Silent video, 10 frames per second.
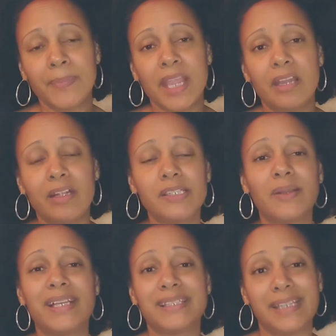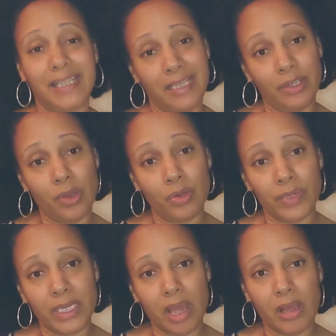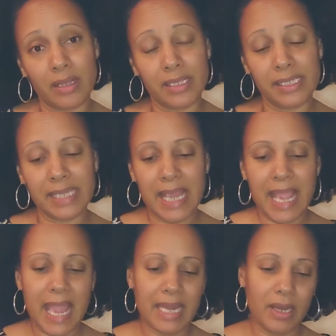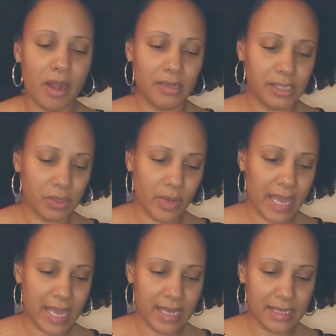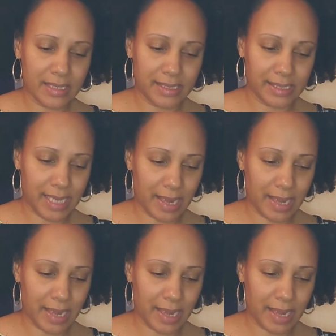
It also has the e-notary laws, and it also has